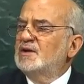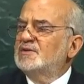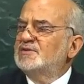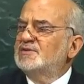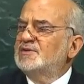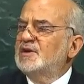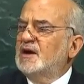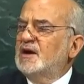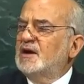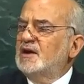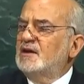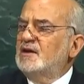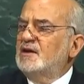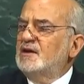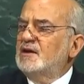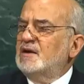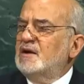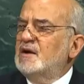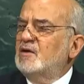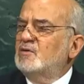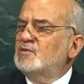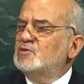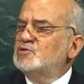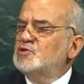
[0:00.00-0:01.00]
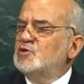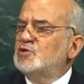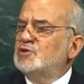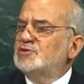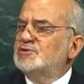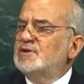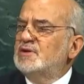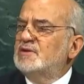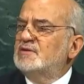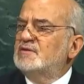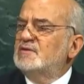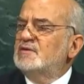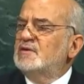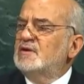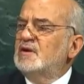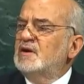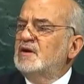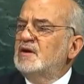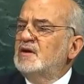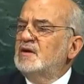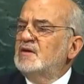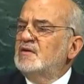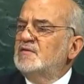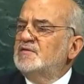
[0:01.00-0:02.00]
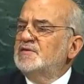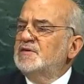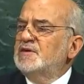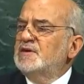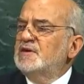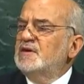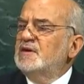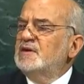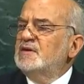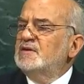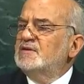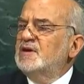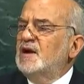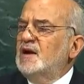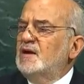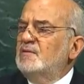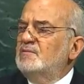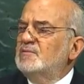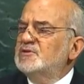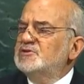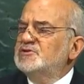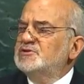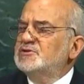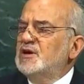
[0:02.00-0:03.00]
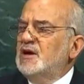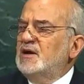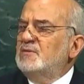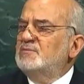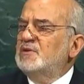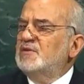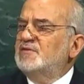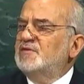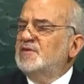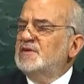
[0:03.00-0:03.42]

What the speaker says: pre-June 1967 borders.